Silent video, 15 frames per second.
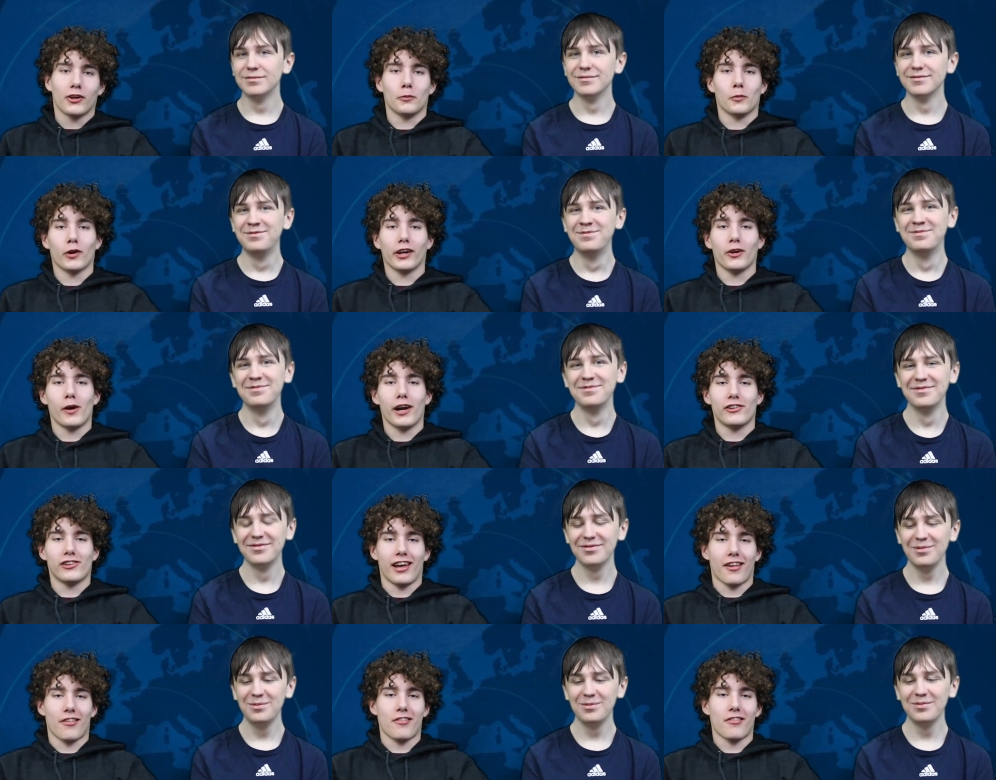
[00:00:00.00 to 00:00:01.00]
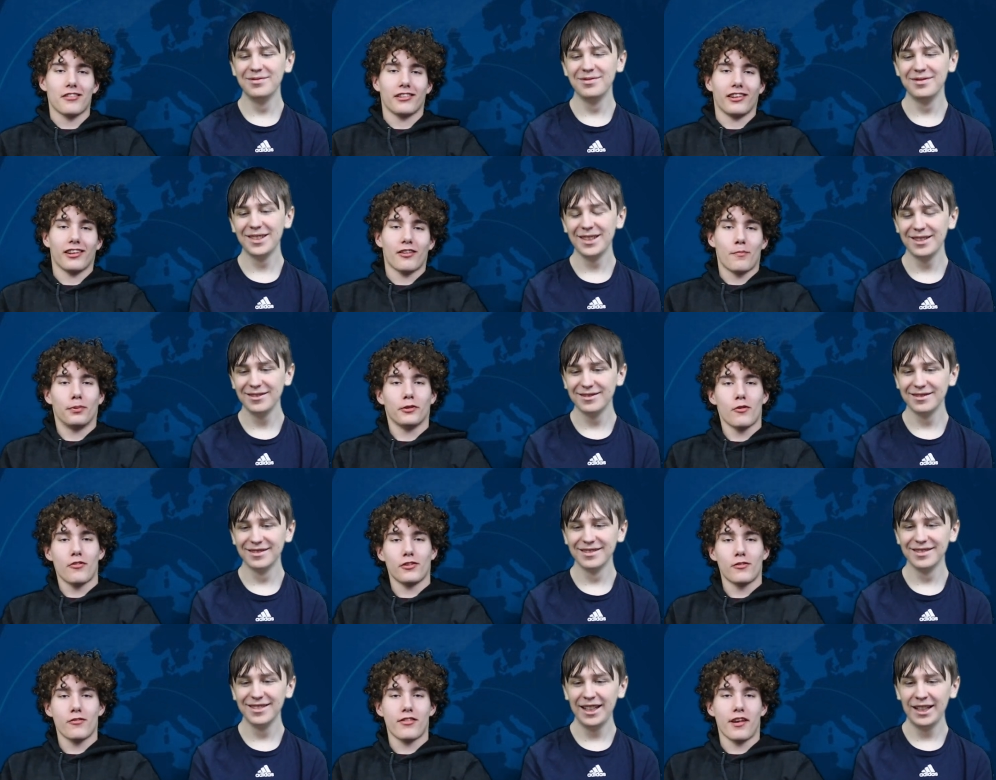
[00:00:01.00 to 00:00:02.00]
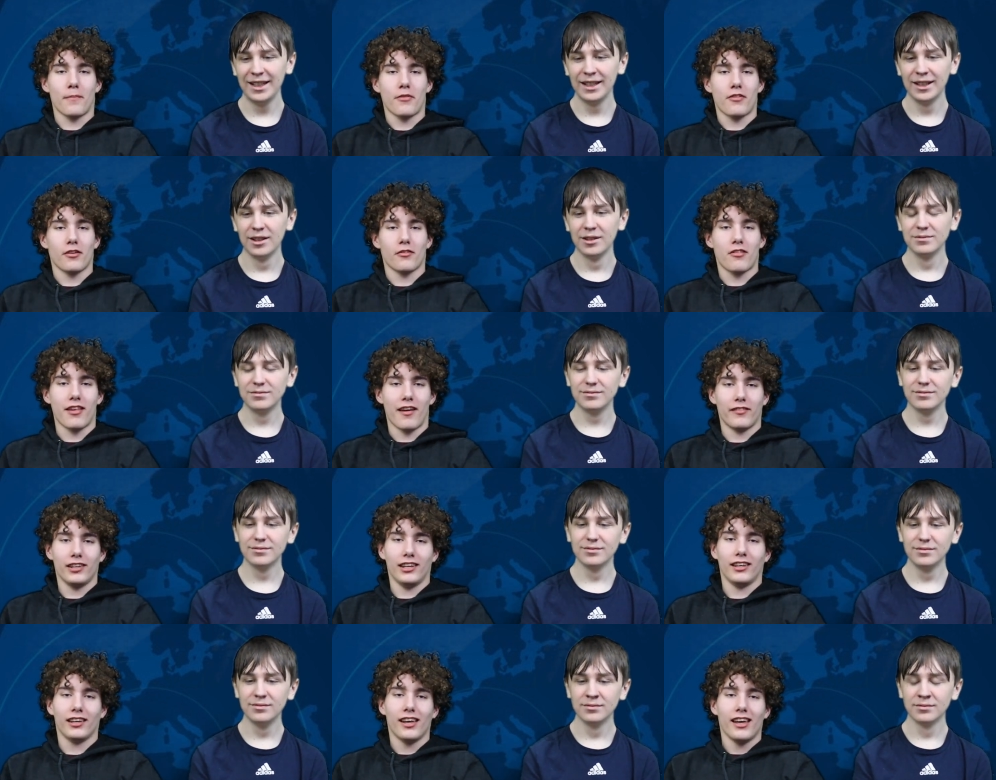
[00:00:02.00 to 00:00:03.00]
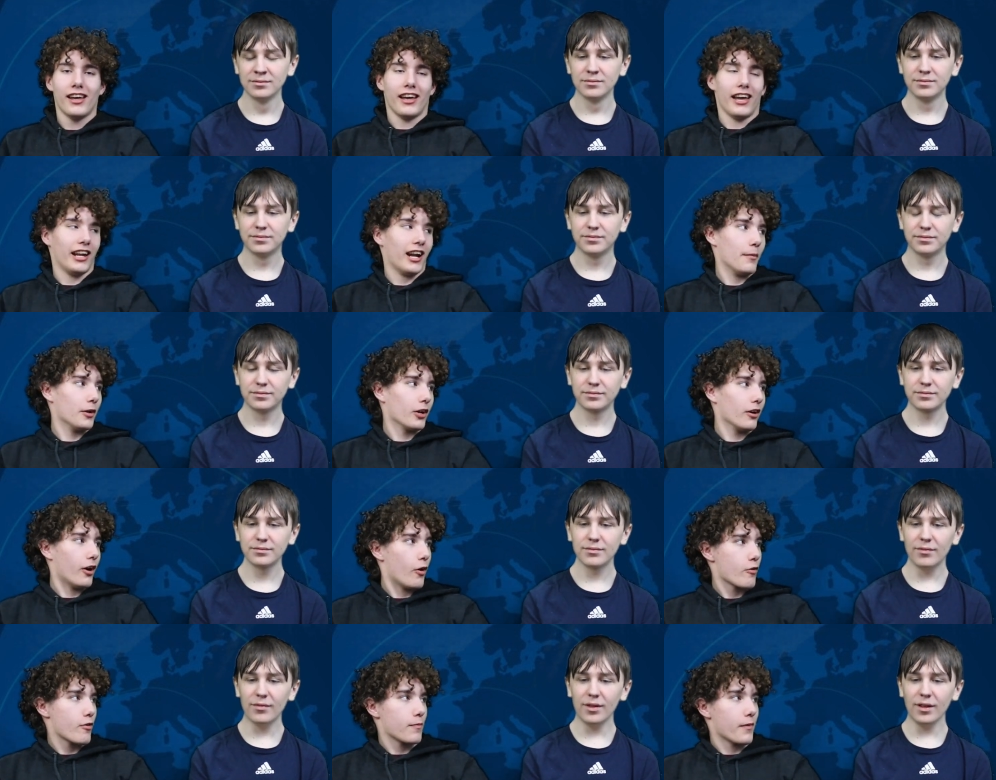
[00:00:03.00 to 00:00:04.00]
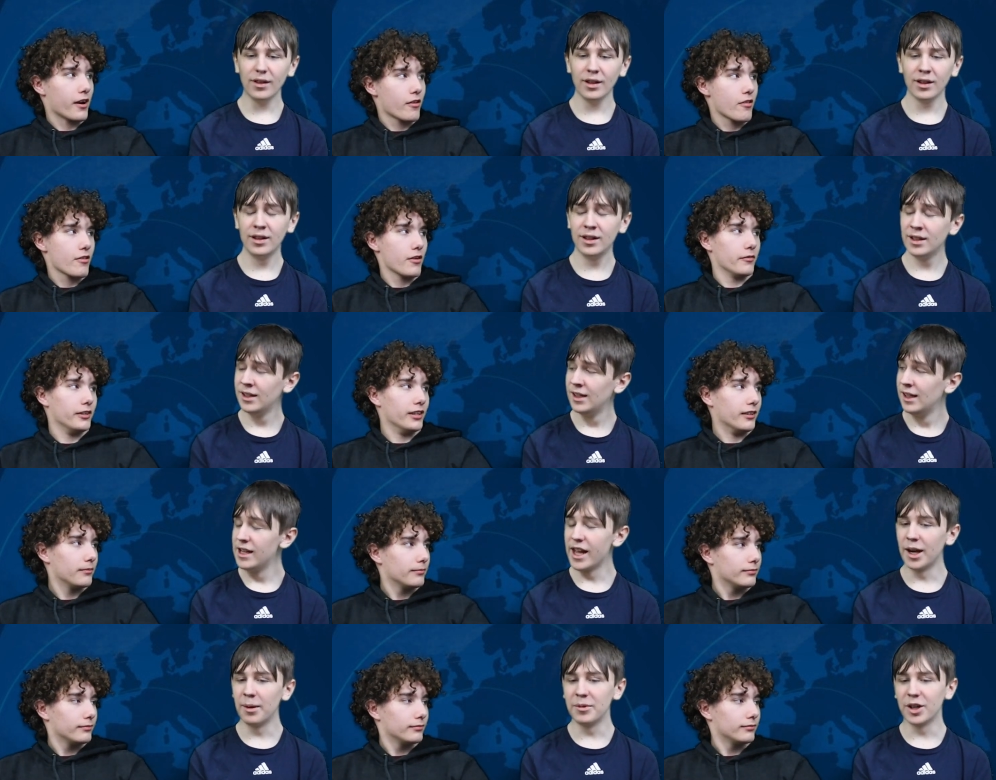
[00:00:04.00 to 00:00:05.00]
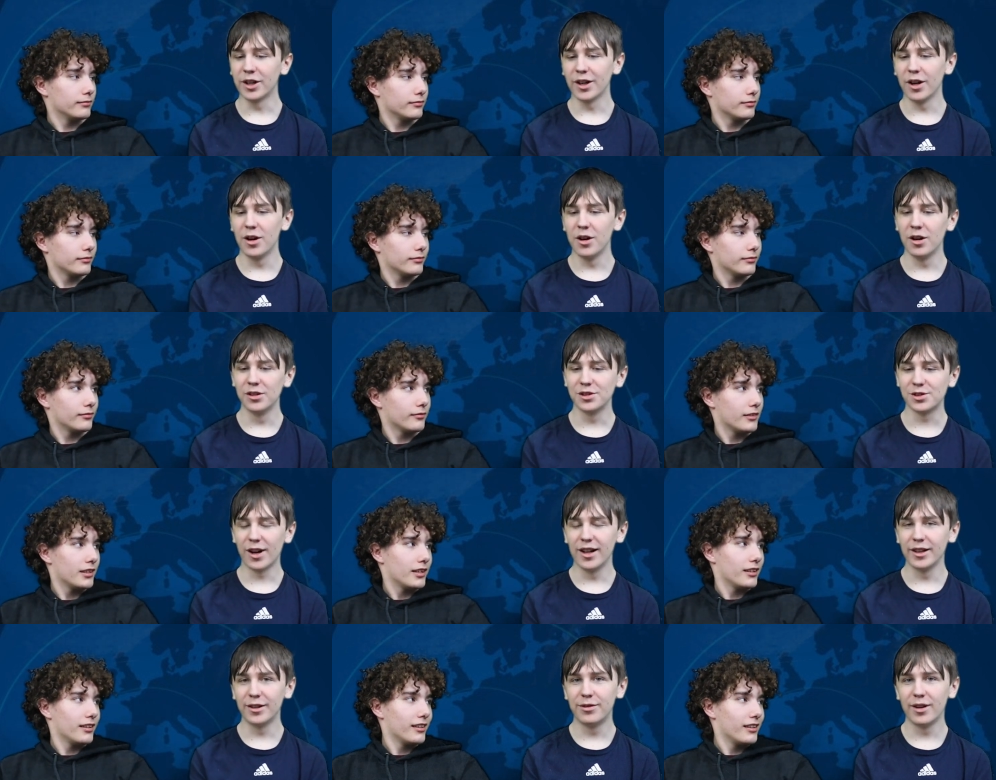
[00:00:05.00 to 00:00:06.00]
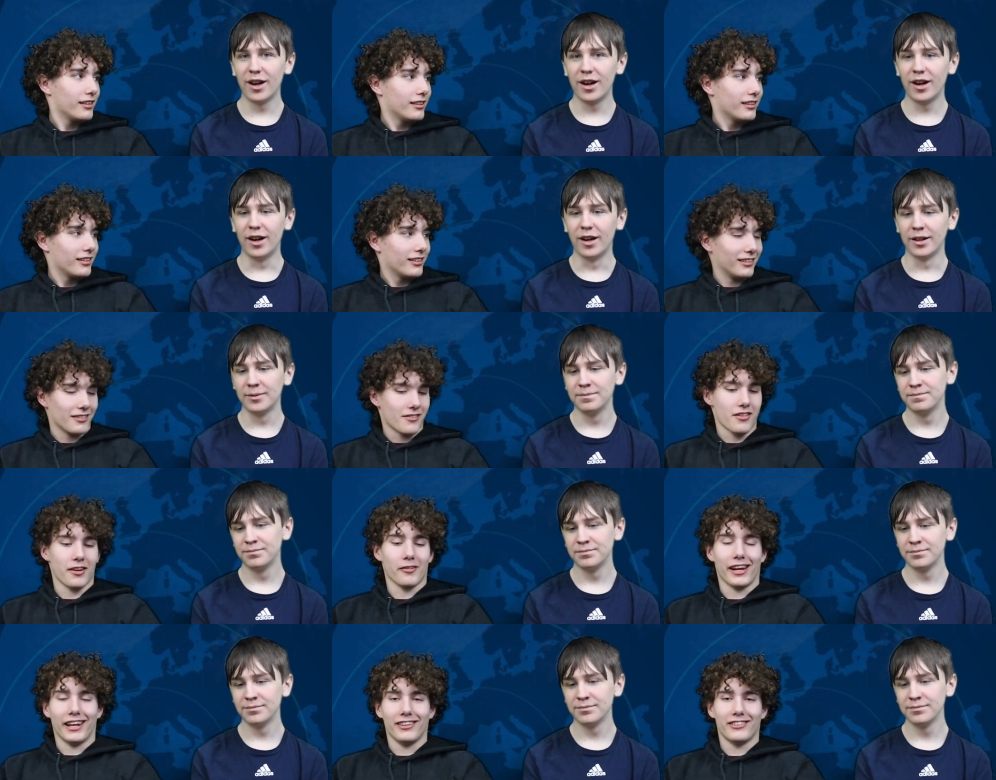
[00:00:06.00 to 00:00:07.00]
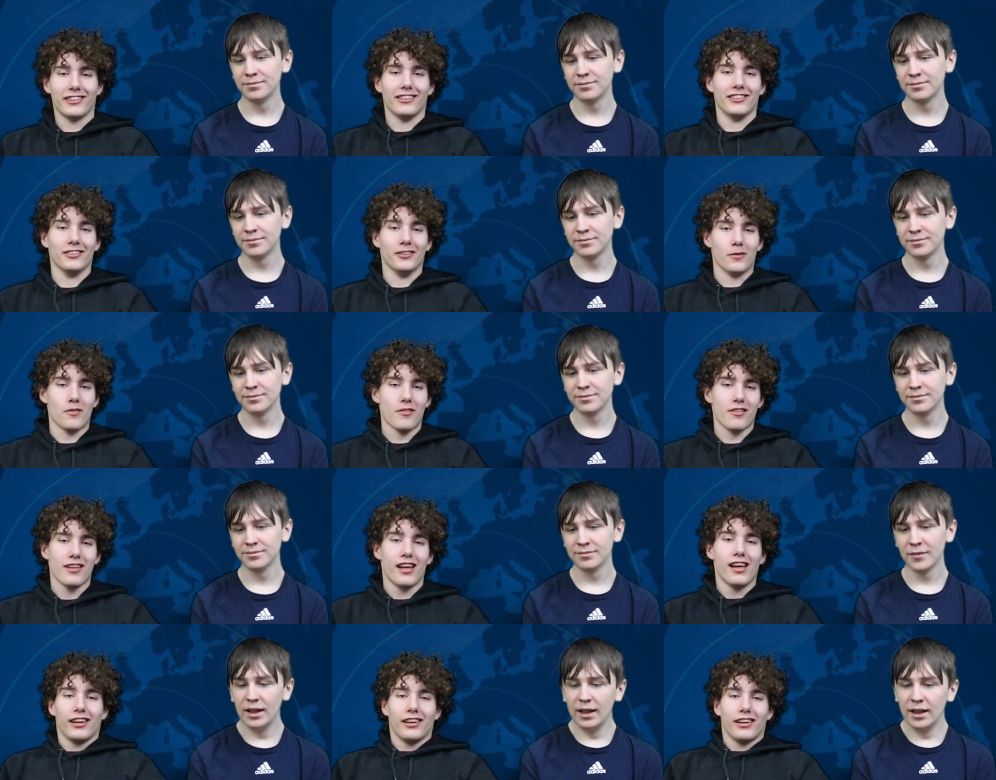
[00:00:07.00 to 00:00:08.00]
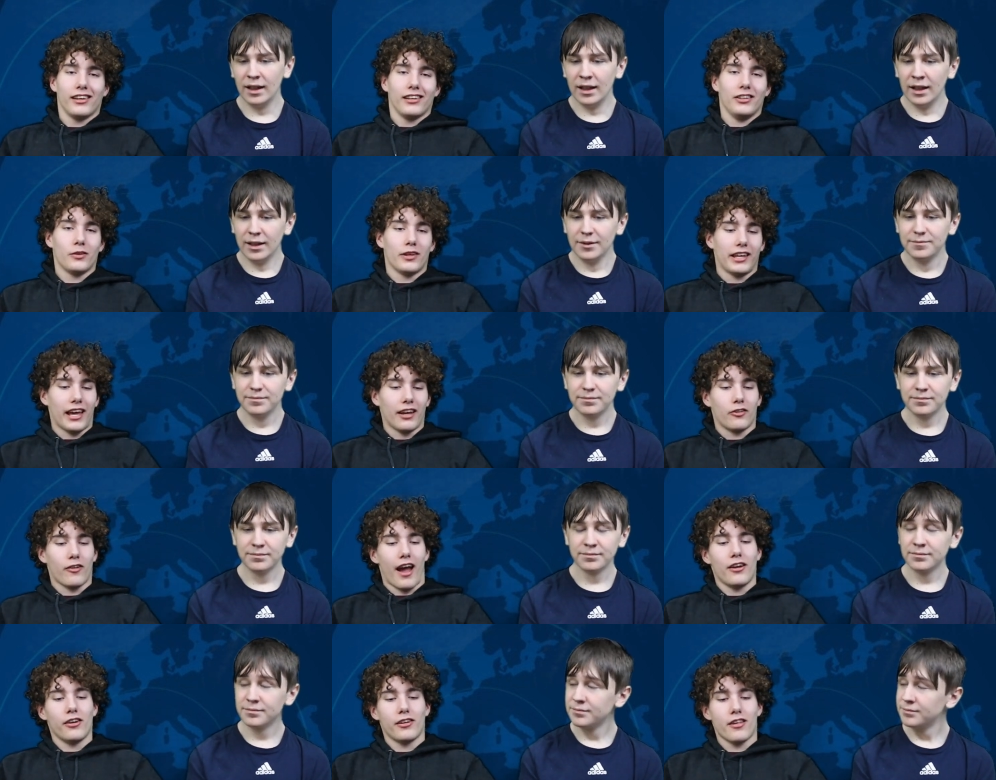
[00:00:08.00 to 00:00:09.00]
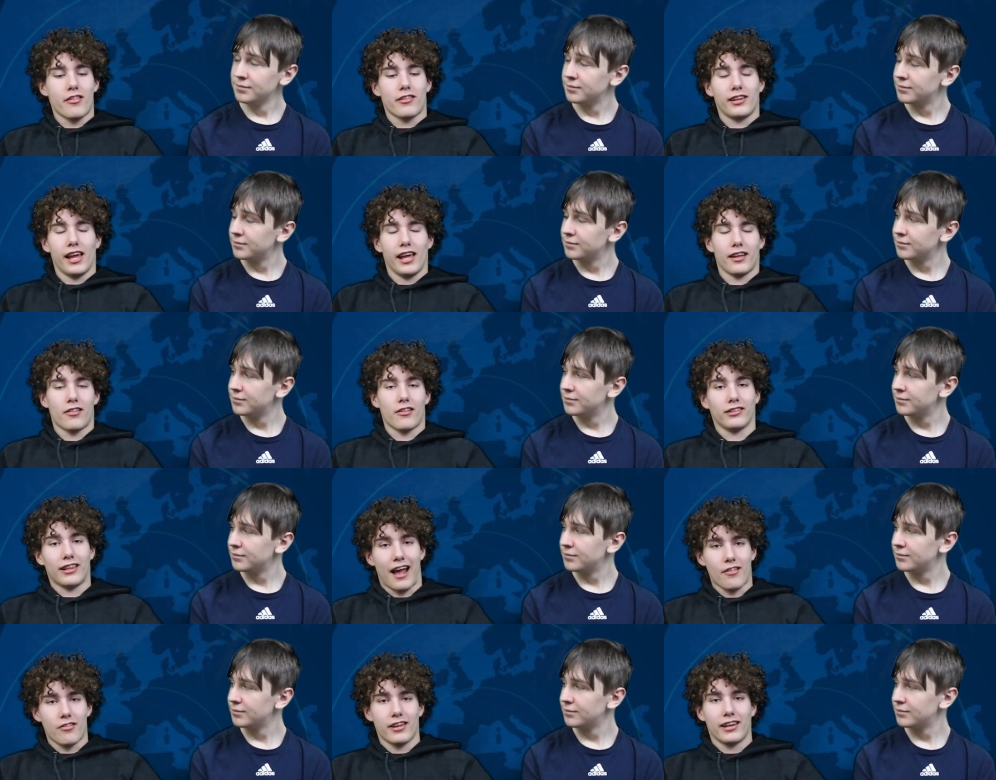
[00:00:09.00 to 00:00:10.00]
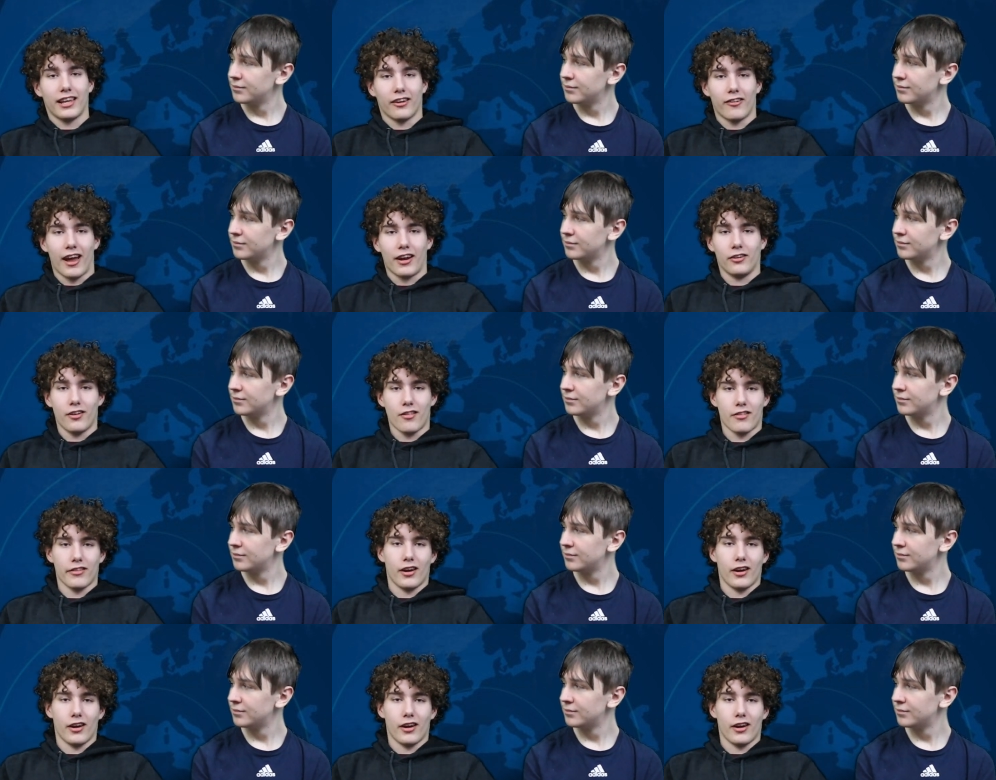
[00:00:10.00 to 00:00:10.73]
Speaker 1: Good morning, OHS. It's Blues News episode 70, and I'm your host, Mark Silvey.
Speaker 2: And I'm your co host, Riley Ferrer.
Speaker 1: Let's get right into the news. You can get grad hoodies today. It's the last day to get grad hoodies,